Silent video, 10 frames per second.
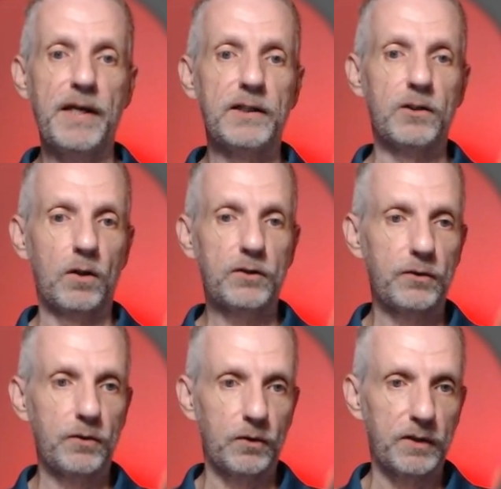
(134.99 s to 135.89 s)
You'll also
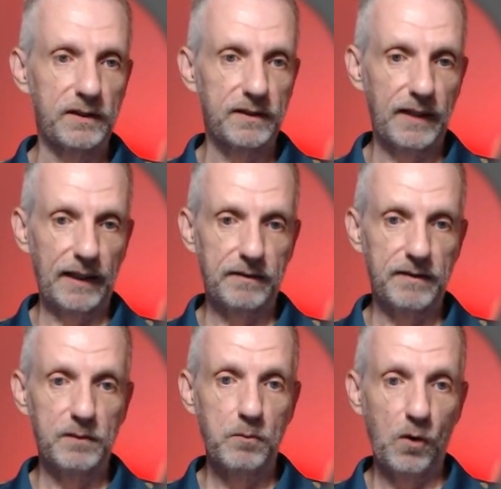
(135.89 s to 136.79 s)
notice that
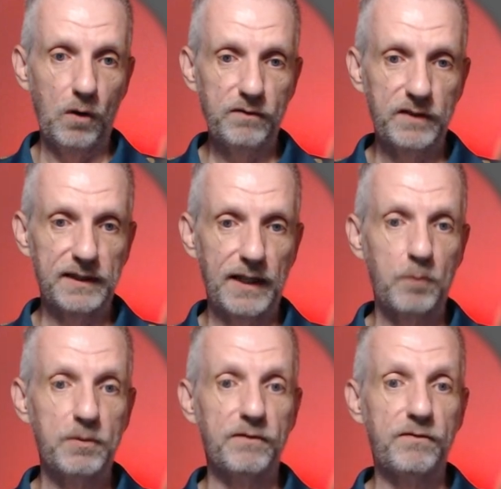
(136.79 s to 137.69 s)
this morph has now
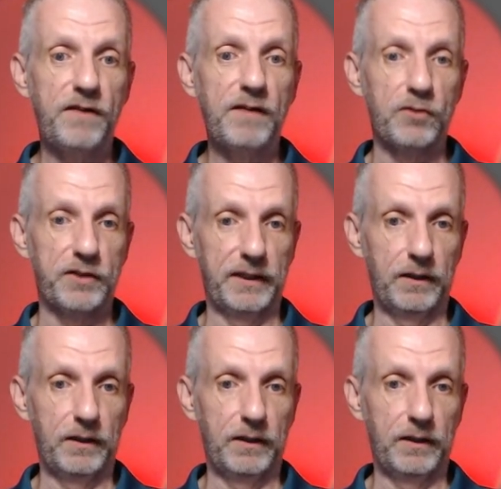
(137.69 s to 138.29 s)
been favorited.